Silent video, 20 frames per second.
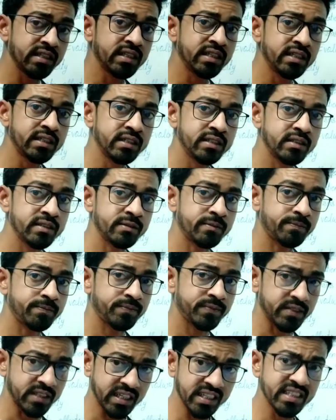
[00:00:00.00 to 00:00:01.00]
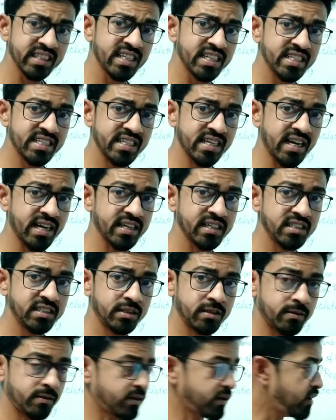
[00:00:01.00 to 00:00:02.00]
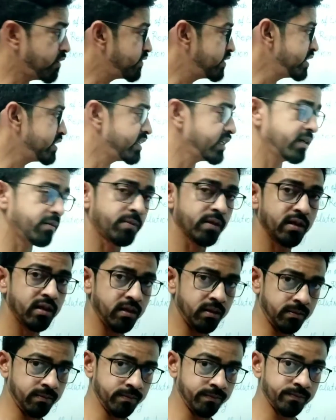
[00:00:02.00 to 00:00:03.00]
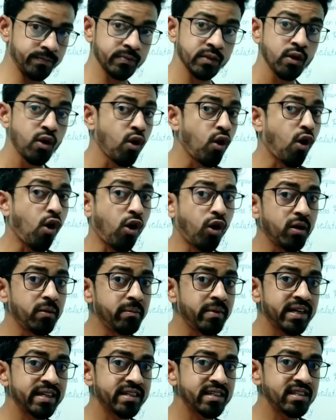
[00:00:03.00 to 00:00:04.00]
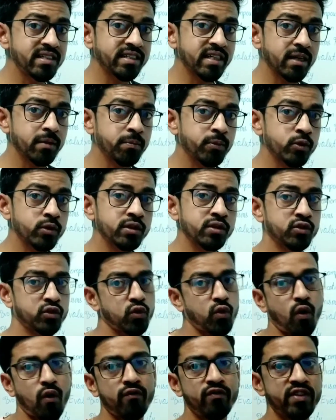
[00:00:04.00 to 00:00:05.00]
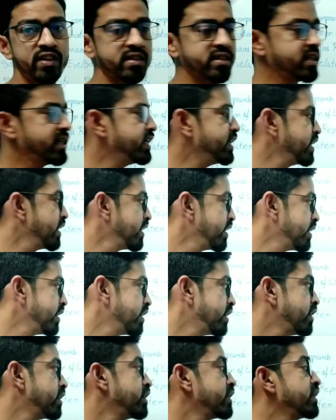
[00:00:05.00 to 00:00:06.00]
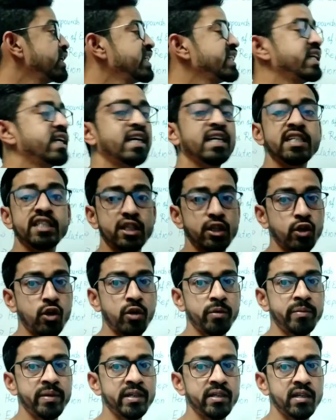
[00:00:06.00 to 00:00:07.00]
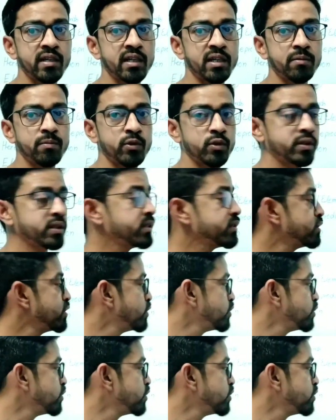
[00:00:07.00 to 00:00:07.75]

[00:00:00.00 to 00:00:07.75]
this sides of the table all metals are put, so obviously there is a non-metal are putting.